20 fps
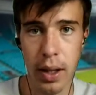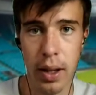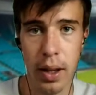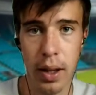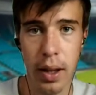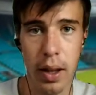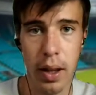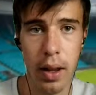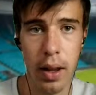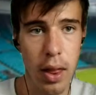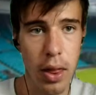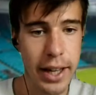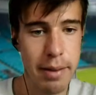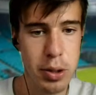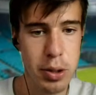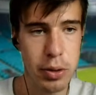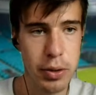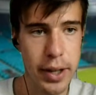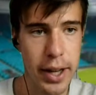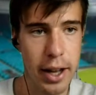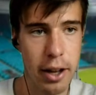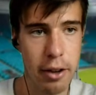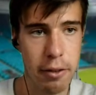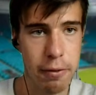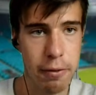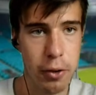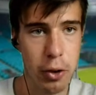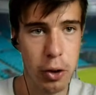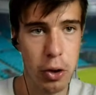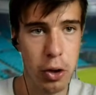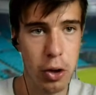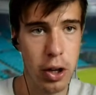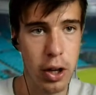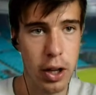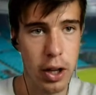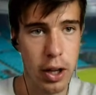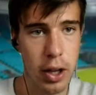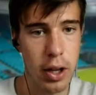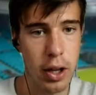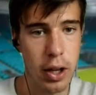3 games all now for,
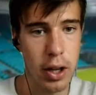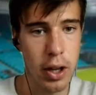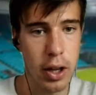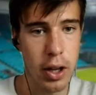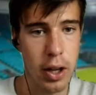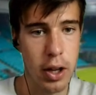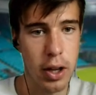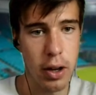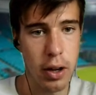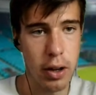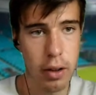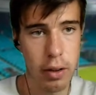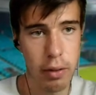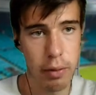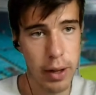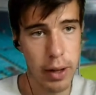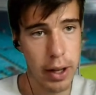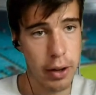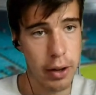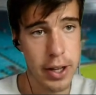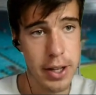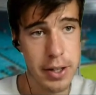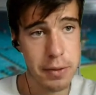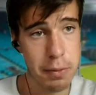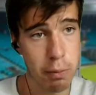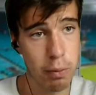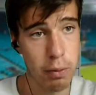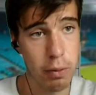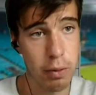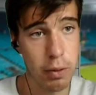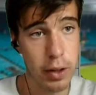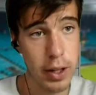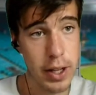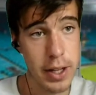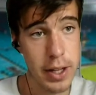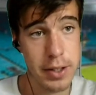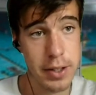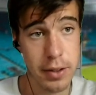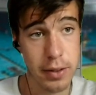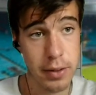well,
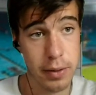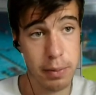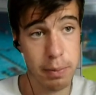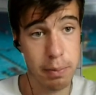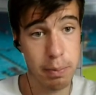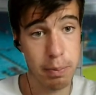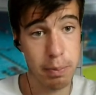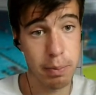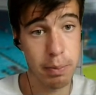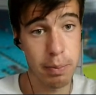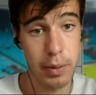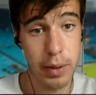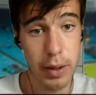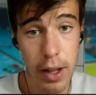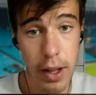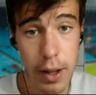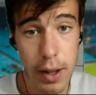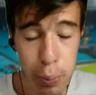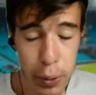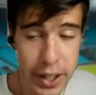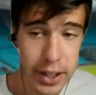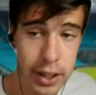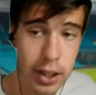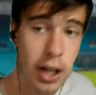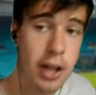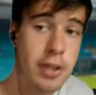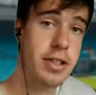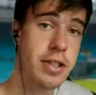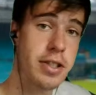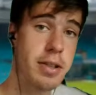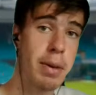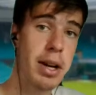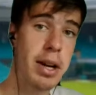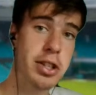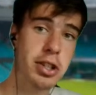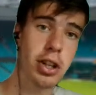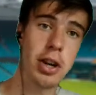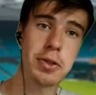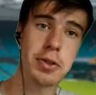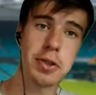it's pretty close. It's a much
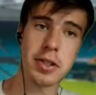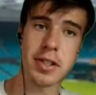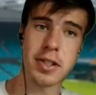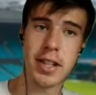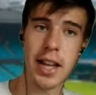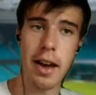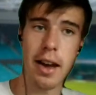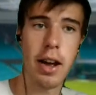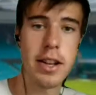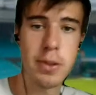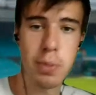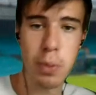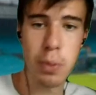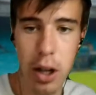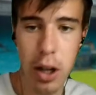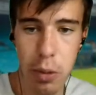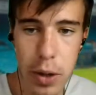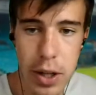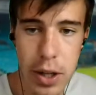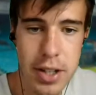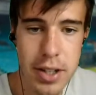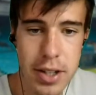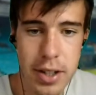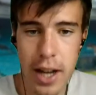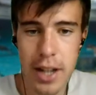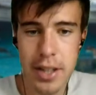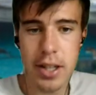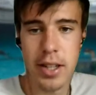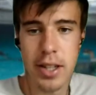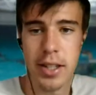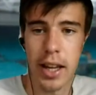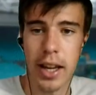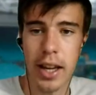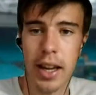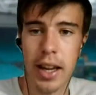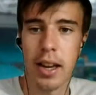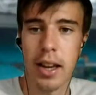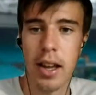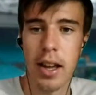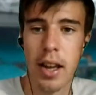closer set as well, which is nice to see.
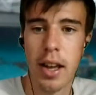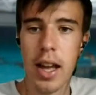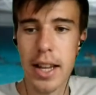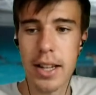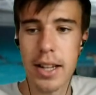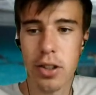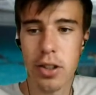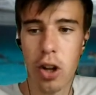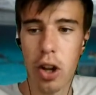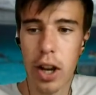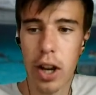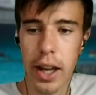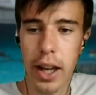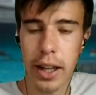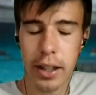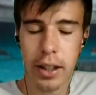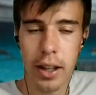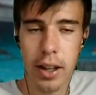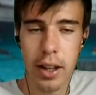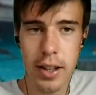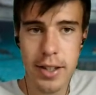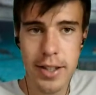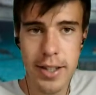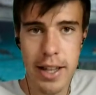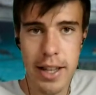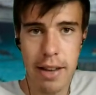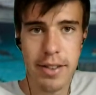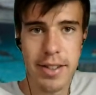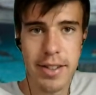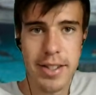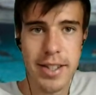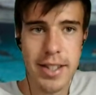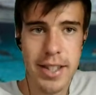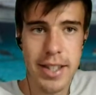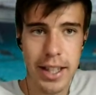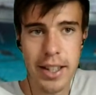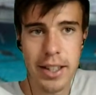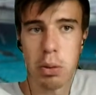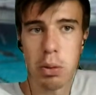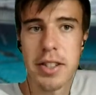It's not like a 7-6,
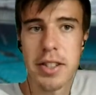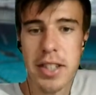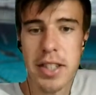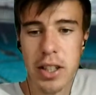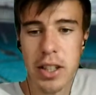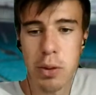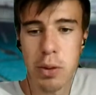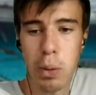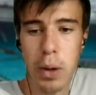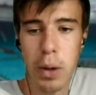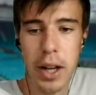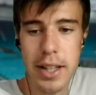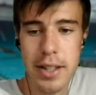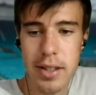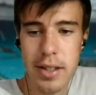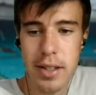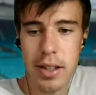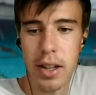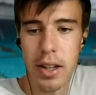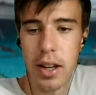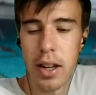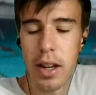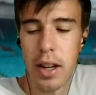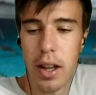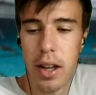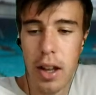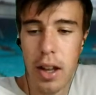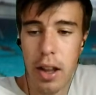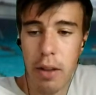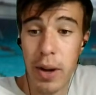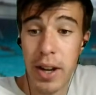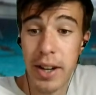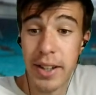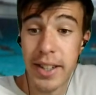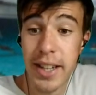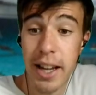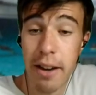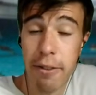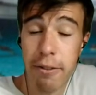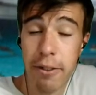6-1, 6-1. We're
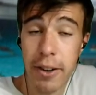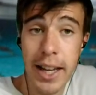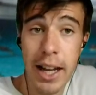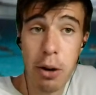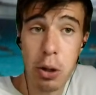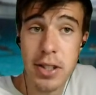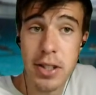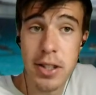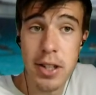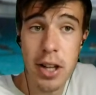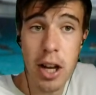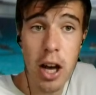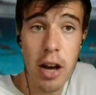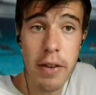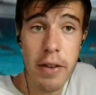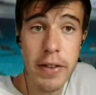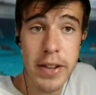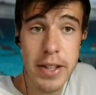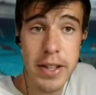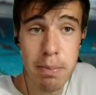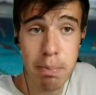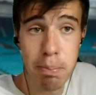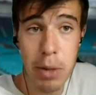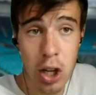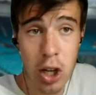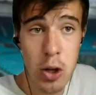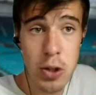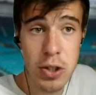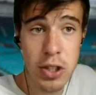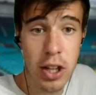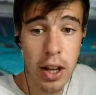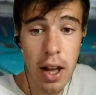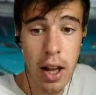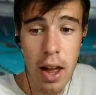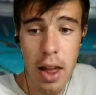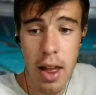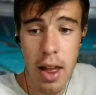definitely now on serve. It's much closer